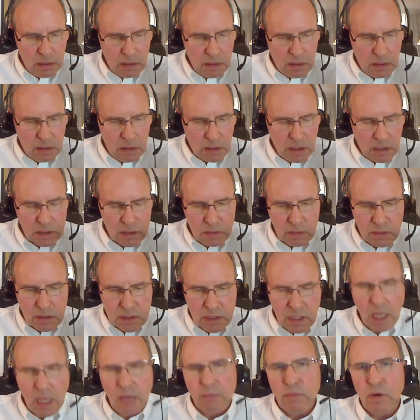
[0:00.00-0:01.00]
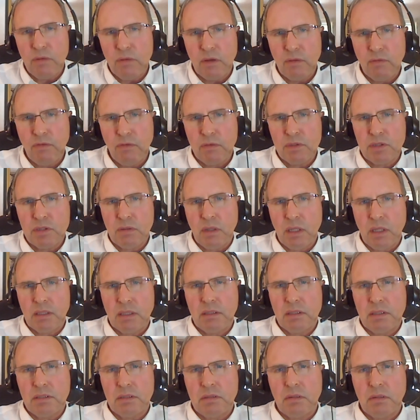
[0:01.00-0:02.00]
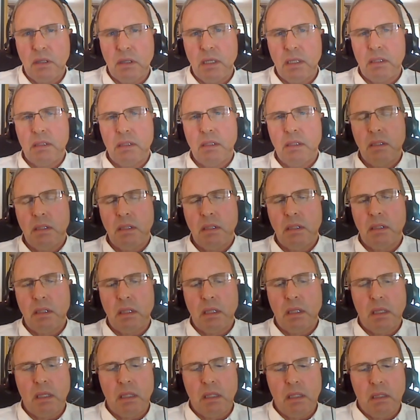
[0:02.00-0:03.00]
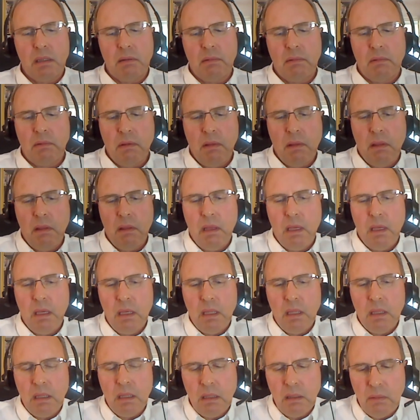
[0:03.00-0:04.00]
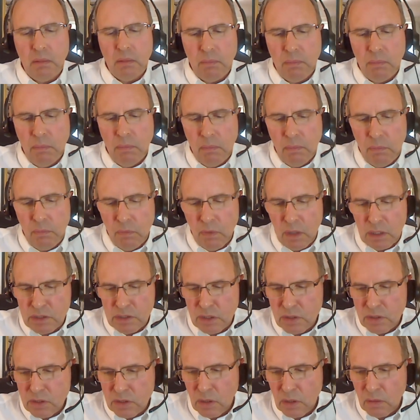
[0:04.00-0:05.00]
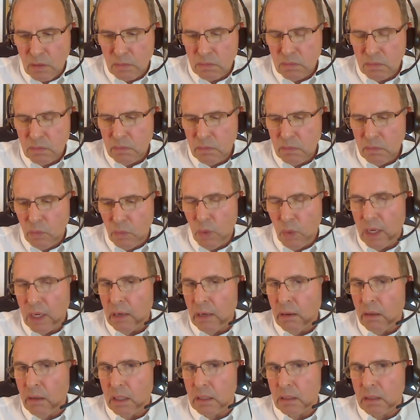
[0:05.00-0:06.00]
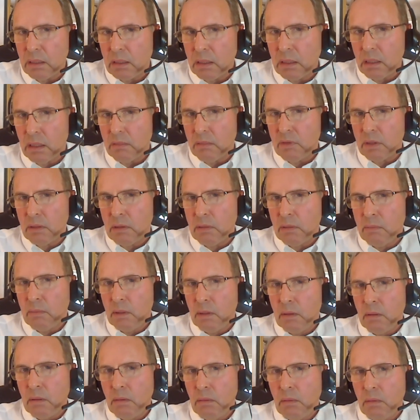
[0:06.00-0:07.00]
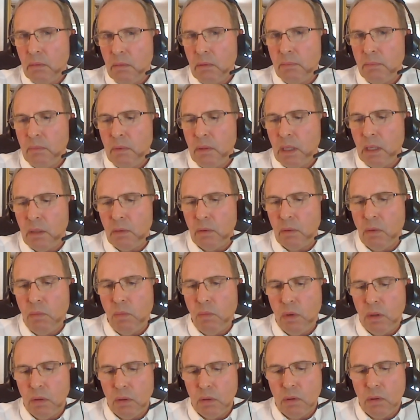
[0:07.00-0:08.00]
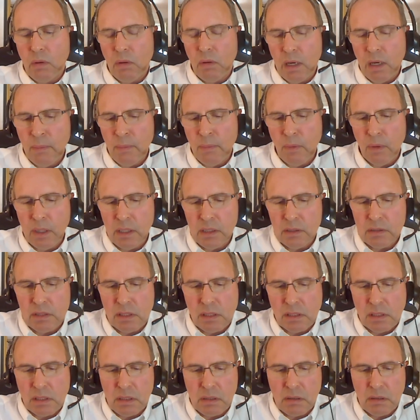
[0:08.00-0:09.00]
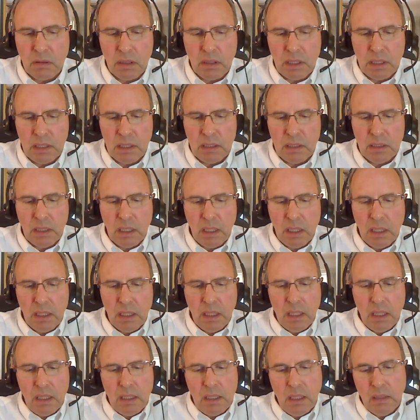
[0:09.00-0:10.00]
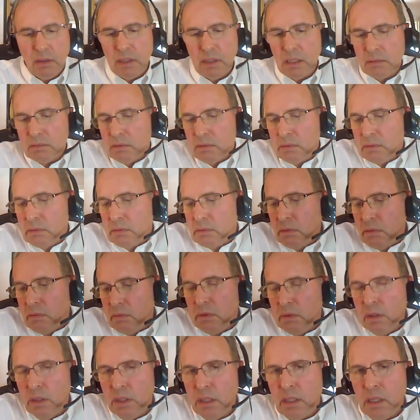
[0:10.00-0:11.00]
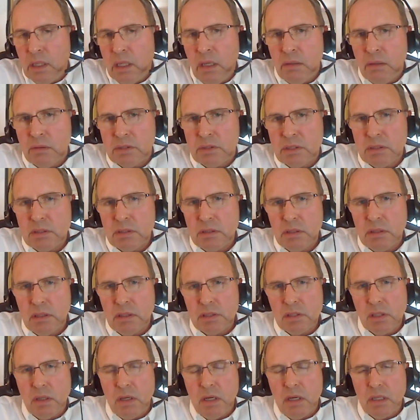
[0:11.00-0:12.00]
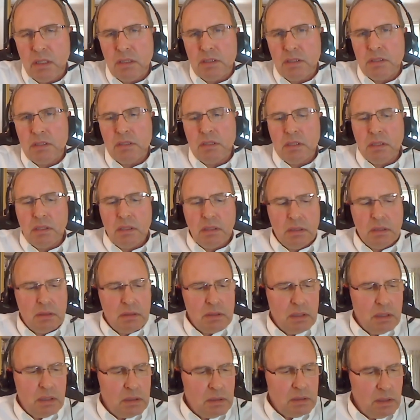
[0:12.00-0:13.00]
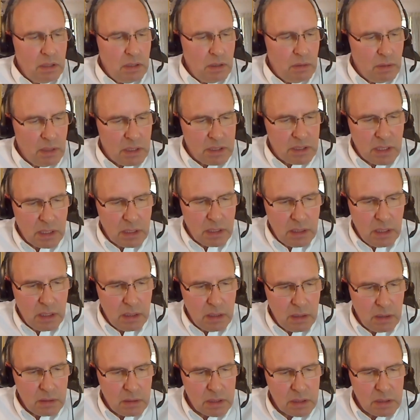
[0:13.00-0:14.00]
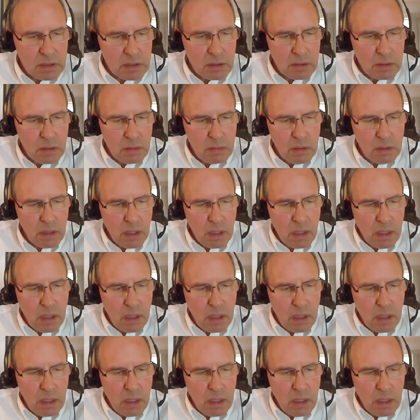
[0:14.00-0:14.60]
the country is not moving from strength to strength. Uh, the Russians are wary of it and will cooperate to the degree they'll get really close as long as the, the, the US continues to